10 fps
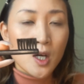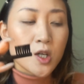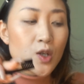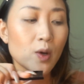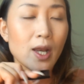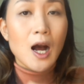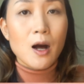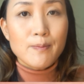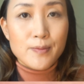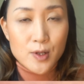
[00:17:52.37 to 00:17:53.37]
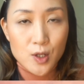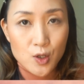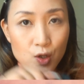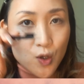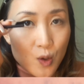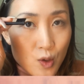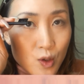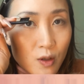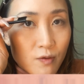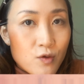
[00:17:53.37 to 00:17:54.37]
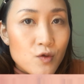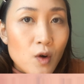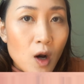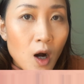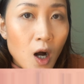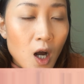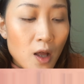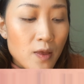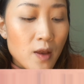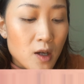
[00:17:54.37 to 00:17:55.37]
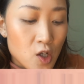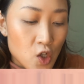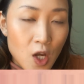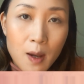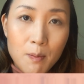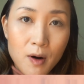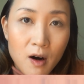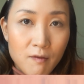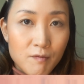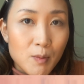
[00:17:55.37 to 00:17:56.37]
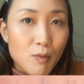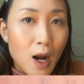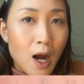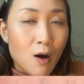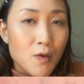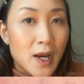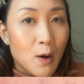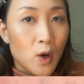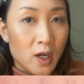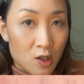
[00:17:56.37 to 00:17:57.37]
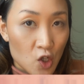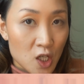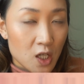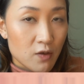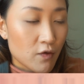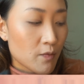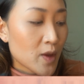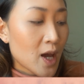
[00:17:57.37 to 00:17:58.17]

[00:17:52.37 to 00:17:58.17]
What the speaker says: So it helps to sort of draw the shape of the brow that I want to achieve.